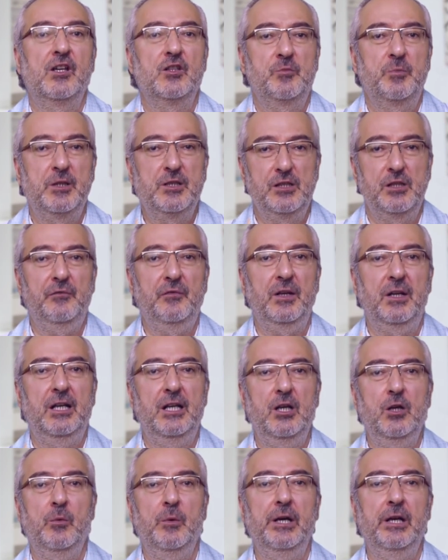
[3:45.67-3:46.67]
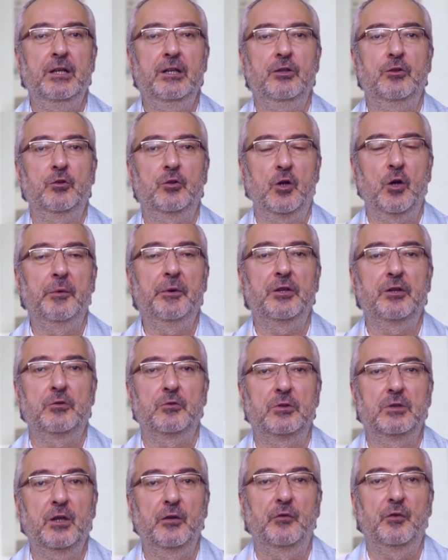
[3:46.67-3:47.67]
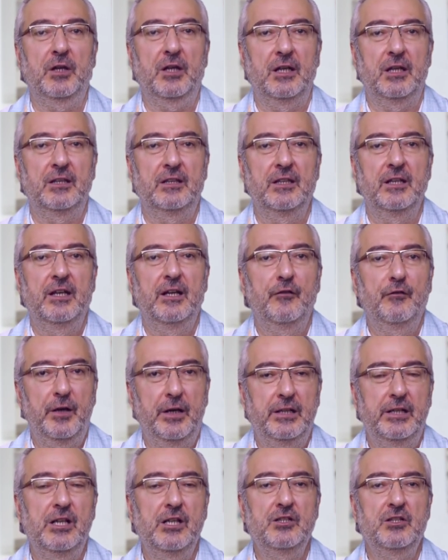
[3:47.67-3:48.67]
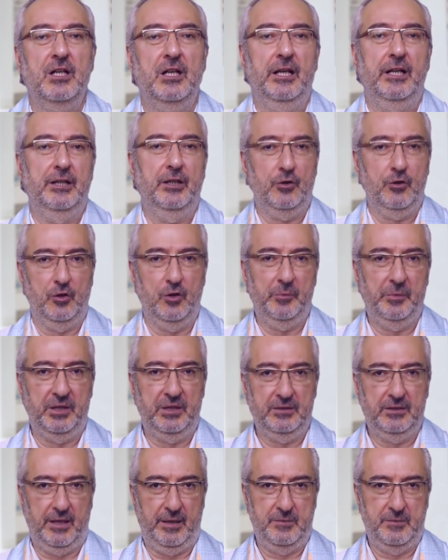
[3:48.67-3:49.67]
specifically when you're going through difficult financial and economic